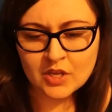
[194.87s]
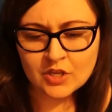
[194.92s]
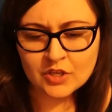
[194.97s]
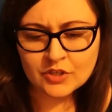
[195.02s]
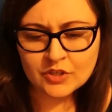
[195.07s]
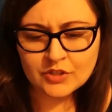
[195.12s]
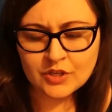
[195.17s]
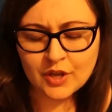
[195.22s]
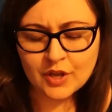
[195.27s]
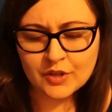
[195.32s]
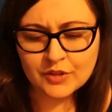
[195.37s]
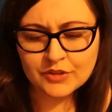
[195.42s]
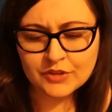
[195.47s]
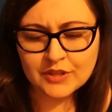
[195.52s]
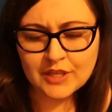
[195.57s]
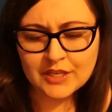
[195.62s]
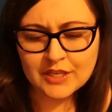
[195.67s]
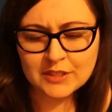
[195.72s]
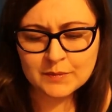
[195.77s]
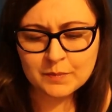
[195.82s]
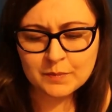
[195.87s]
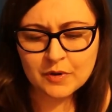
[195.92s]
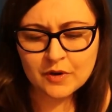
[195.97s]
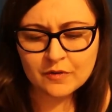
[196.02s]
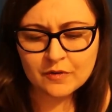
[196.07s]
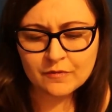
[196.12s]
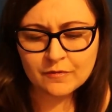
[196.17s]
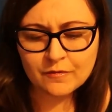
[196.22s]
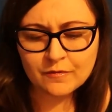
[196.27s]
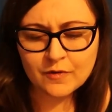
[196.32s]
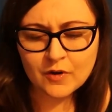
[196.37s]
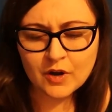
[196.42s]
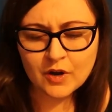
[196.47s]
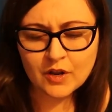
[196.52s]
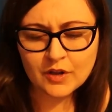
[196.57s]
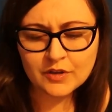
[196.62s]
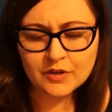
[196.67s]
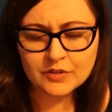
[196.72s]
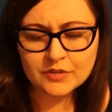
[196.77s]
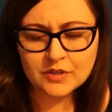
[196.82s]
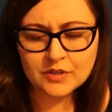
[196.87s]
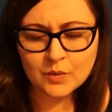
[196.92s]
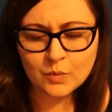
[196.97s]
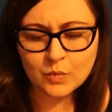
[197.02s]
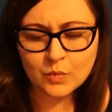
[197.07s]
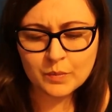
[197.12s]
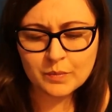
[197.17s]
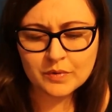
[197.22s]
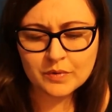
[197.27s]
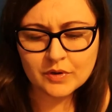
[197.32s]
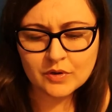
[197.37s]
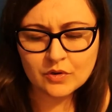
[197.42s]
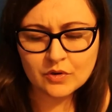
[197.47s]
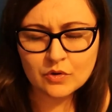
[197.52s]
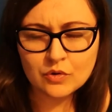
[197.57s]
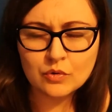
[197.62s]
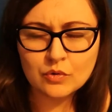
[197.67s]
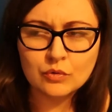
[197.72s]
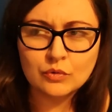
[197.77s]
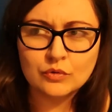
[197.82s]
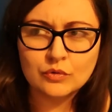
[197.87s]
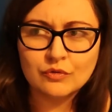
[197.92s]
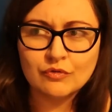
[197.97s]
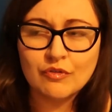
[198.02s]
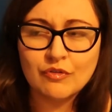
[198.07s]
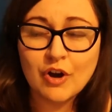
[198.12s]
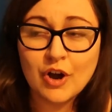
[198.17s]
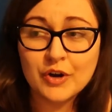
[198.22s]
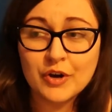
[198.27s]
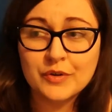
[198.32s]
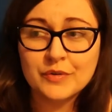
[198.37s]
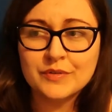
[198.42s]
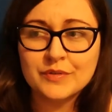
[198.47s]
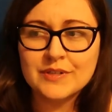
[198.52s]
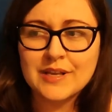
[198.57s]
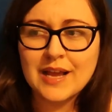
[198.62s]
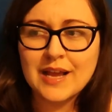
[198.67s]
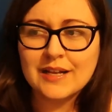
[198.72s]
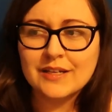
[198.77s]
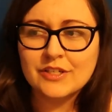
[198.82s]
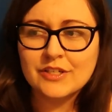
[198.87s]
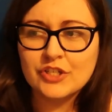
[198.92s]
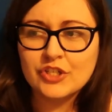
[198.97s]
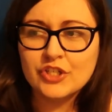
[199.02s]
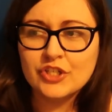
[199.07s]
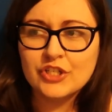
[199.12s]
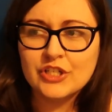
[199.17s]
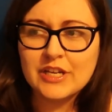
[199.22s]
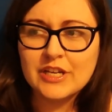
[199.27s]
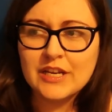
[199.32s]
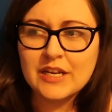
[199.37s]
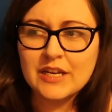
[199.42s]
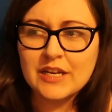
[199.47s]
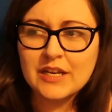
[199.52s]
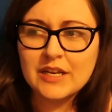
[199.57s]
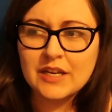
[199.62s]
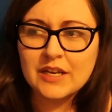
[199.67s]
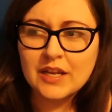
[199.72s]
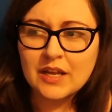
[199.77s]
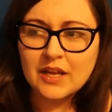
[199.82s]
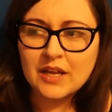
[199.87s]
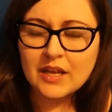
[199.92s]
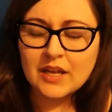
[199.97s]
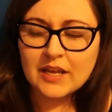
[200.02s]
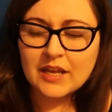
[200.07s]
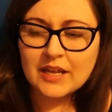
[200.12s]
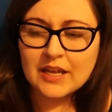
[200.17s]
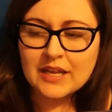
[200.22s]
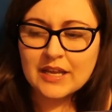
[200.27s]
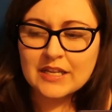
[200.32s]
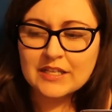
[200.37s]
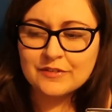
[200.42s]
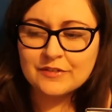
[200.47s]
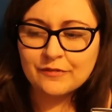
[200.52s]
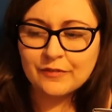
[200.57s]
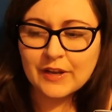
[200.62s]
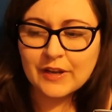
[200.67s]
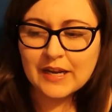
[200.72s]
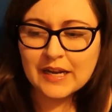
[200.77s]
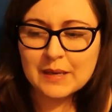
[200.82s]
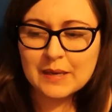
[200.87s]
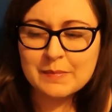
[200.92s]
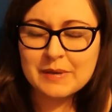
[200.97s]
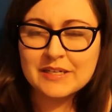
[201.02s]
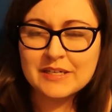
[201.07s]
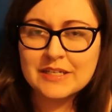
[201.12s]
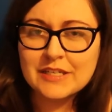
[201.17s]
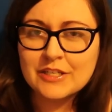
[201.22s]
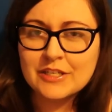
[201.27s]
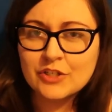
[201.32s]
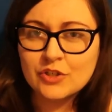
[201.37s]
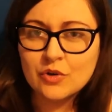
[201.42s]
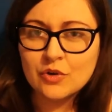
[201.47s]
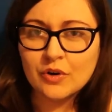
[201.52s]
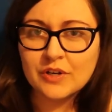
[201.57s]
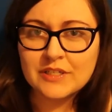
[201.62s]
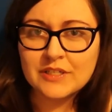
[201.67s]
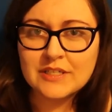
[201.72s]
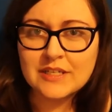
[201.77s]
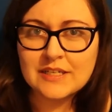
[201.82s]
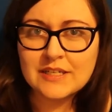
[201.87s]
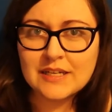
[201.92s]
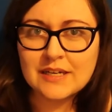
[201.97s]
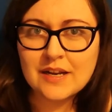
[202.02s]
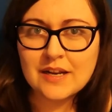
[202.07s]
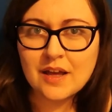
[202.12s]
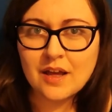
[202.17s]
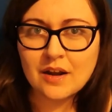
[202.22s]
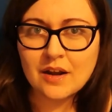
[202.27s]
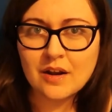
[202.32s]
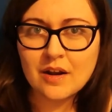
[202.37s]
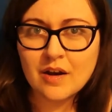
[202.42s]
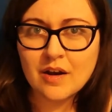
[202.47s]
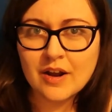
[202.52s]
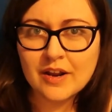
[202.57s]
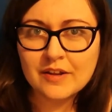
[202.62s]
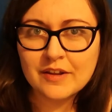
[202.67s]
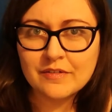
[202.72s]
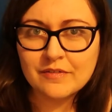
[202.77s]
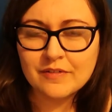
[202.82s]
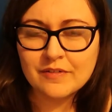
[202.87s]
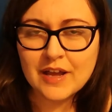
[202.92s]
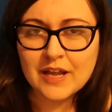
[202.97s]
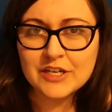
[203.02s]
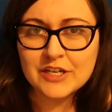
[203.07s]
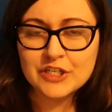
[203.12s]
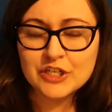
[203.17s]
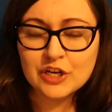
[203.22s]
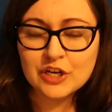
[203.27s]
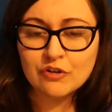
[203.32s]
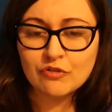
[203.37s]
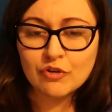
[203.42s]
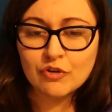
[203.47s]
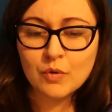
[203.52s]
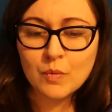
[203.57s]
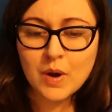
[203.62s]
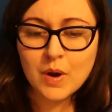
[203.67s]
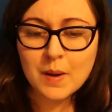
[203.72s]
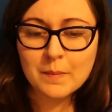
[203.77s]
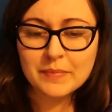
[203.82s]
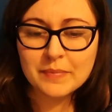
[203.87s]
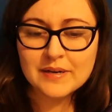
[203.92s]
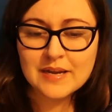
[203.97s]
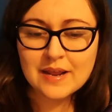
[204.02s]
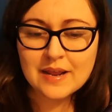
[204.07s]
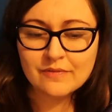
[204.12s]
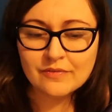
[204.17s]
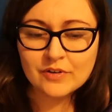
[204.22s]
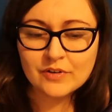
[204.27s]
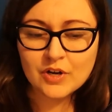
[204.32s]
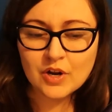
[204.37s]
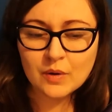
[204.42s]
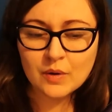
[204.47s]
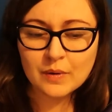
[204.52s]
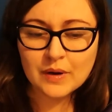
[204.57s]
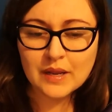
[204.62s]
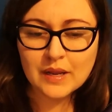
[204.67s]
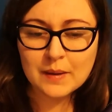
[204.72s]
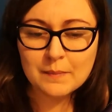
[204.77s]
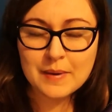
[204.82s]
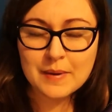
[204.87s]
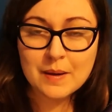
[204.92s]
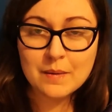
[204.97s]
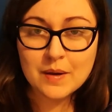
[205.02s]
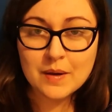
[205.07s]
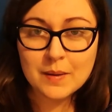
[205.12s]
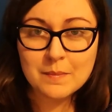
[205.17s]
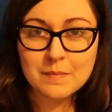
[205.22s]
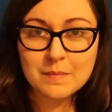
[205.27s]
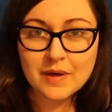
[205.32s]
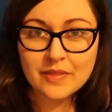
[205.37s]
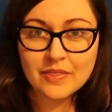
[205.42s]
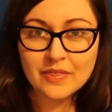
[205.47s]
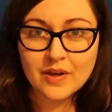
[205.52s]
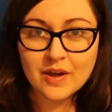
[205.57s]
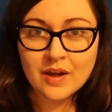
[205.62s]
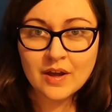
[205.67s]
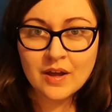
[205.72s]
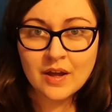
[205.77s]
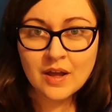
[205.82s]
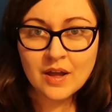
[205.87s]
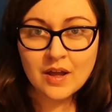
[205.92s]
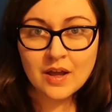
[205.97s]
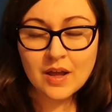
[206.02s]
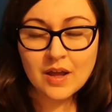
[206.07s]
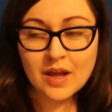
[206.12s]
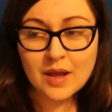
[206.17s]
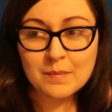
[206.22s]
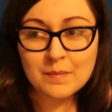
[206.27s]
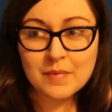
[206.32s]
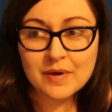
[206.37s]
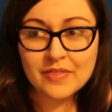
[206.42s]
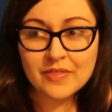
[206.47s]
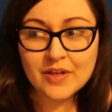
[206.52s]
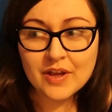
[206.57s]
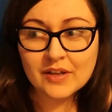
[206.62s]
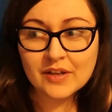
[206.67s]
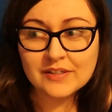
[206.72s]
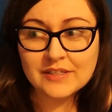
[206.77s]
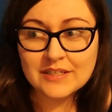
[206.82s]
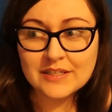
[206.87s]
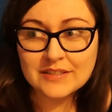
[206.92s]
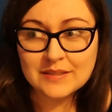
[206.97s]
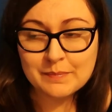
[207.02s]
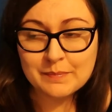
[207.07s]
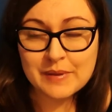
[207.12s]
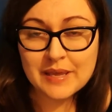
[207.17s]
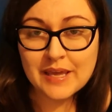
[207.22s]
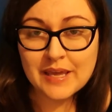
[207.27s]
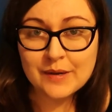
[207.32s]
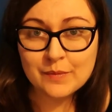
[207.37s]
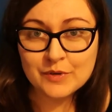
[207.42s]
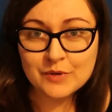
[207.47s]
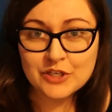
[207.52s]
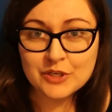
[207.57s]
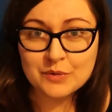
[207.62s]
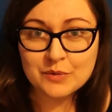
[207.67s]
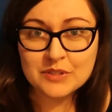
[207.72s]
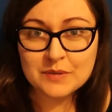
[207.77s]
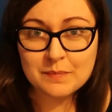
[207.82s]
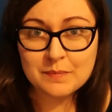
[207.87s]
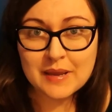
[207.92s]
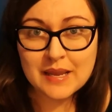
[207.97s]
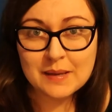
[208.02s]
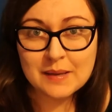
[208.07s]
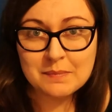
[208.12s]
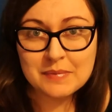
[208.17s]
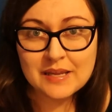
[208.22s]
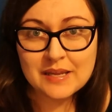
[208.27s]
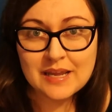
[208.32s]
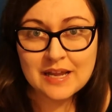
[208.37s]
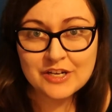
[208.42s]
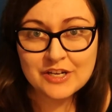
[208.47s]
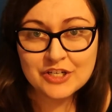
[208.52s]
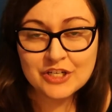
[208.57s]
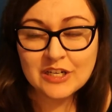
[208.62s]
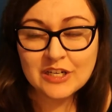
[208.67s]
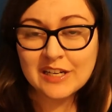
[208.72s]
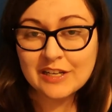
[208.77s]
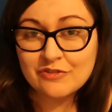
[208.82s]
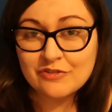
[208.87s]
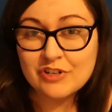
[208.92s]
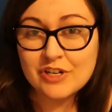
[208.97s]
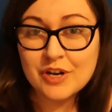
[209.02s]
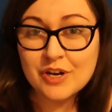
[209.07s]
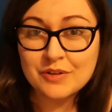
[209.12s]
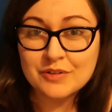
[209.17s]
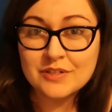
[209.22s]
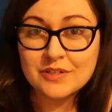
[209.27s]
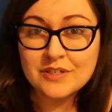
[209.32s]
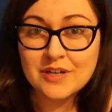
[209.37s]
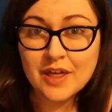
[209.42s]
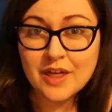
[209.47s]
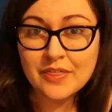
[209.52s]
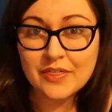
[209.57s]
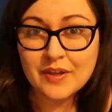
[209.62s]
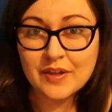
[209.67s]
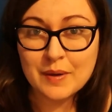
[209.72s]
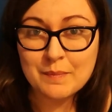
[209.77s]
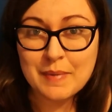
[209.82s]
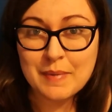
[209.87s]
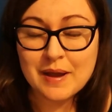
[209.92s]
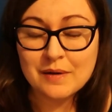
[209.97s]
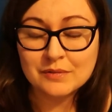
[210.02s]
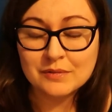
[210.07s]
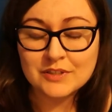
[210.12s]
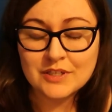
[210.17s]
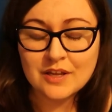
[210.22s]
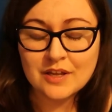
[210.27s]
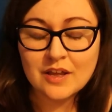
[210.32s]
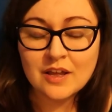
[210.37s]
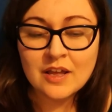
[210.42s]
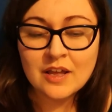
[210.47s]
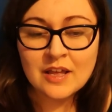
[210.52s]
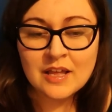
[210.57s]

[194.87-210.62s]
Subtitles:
So this book follows a woman called Rose, and she is feeling a bit disjointed in her life, and she grew up never knowing about her mother. Her mother disappeared when she was a baby and she literally knows nothing about her.